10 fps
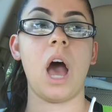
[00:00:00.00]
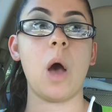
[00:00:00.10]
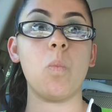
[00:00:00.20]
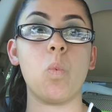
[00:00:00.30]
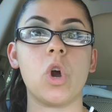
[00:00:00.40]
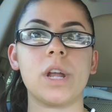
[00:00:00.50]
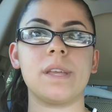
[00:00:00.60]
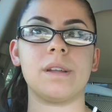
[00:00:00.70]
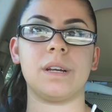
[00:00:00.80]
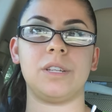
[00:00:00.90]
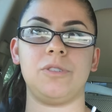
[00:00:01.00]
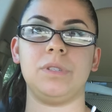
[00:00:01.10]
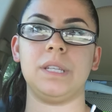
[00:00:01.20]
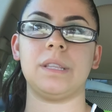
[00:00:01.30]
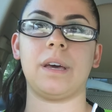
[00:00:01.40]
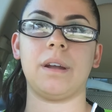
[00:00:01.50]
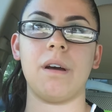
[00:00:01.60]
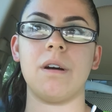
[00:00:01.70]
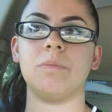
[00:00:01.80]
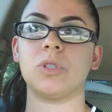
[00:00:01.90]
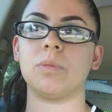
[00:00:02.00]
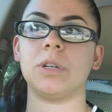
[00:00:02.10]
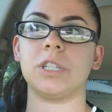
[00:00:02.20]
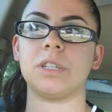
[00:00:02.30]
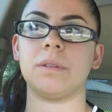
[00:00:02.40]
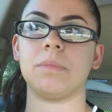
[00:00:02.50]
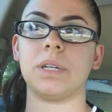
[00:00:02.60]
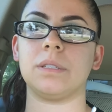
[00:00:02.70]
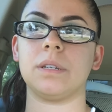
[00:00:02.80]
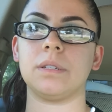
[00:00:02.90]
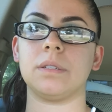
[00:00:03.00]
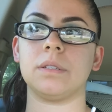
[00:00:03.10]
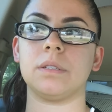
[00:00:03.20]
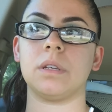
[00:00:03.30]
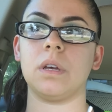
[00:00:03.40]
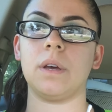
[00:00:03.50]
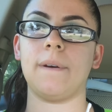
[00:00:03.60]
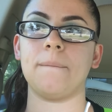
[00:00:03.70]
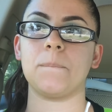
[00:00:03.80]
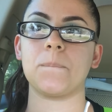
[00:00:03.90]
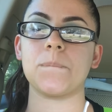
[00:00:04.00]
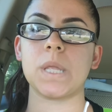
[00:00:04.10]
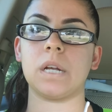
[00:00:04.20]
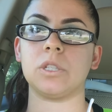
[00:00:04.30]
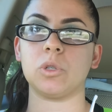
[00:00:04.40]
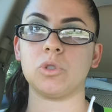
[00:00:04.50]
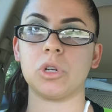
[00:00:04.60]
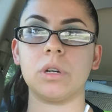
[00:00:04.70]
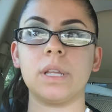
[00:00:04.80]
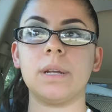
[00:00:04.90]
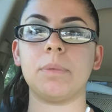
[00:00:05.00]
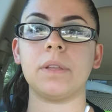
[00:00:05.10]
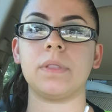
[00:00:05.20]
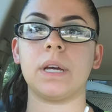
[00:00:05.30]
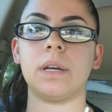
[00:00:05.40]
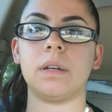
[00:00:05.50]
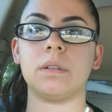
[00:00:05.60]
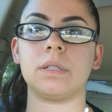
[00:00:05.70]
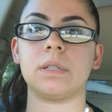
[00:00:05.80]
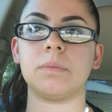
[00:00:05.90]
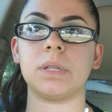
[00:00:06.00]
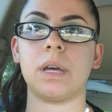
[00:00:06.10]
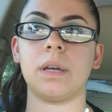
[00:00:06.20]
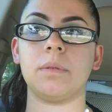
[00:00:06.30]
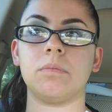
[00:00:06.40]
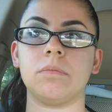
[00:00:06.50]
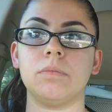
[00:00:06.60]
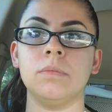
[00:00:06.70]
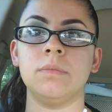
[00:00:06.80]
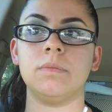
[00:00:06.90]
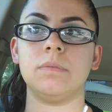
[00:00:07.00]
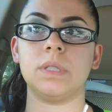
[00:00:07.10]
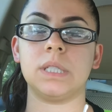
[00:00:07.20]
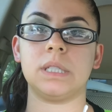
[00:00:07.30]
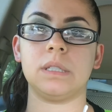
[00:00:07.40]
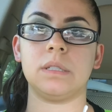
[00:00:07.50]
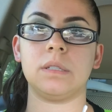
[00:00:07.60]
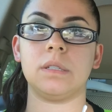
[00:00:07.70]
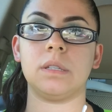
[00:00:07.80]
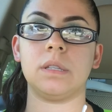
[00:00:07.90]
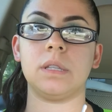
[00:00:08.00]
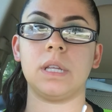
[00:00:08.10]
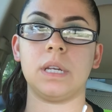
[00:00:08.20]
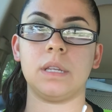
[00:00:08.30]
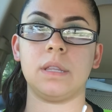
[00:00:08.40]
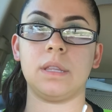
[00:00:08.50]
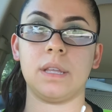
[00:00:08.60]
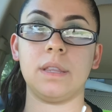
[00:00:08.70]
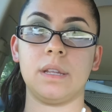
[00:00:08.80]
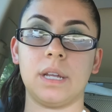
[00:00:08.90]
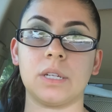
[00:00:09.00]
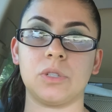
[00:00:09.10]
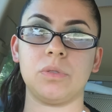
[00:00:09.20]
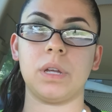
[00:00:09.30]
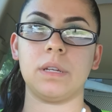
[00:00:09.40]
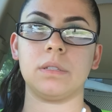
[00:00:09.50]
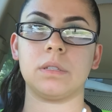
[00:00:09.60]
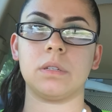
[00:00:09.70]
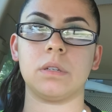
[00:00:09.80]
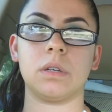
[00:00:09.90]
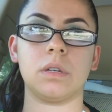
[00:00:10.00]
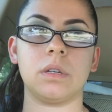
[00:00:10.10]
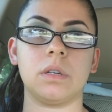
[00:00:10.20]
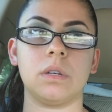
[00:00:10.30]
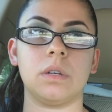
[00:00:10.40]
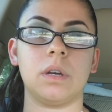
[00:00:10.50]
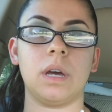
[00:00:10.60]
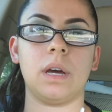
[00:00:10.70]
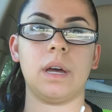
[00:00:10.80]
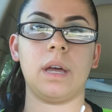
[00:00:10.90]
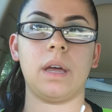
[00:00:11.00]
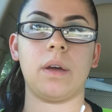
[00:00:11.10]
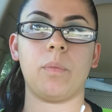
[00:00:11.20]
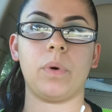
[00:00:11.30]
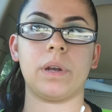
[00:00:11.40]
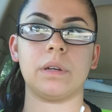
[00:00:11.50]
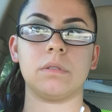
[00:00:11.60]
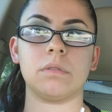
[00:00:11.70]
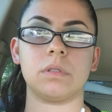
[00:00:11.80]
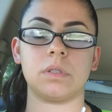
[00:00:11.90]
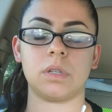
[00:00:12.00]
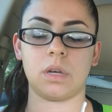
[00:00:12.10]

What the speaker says: I'm working on using that so much in my sentences. So journaling about that sometime then in the next 2 days. And what else?